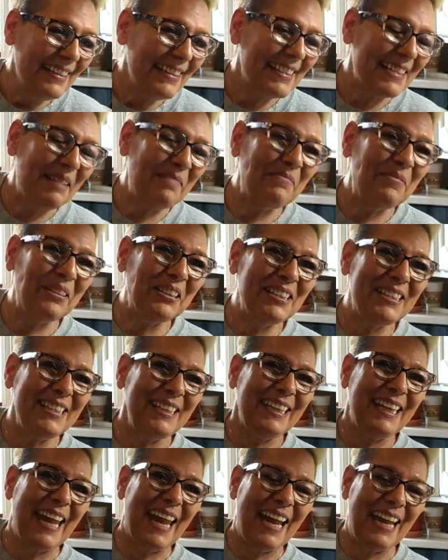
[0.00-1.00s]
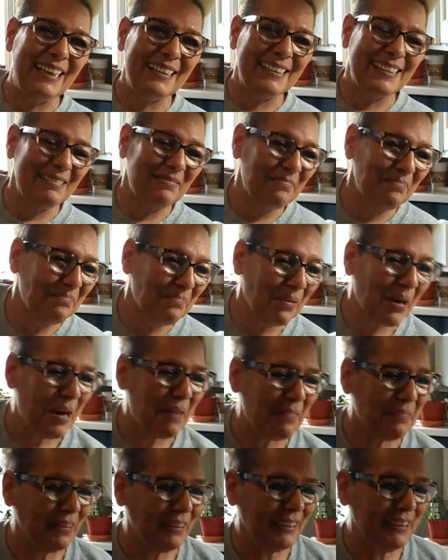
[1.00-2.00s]
Some words you can't
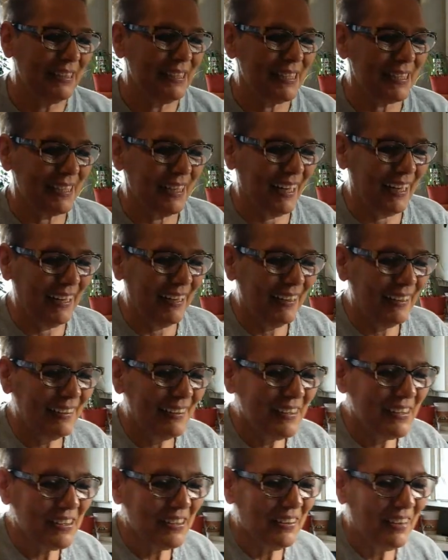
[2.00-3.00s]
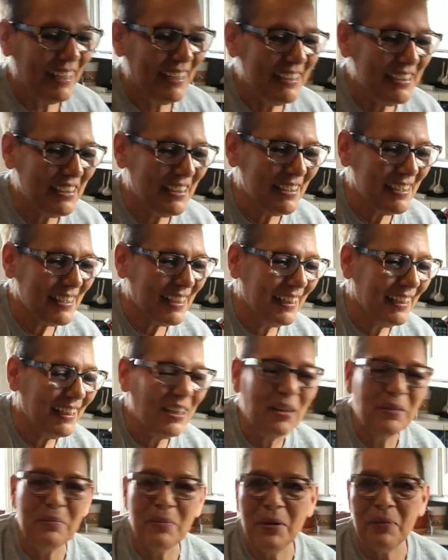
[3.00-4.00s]
properly say, so I just say
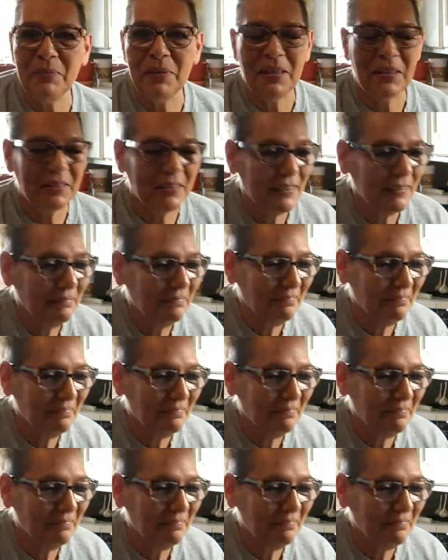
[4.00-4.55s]
homo oh, milk.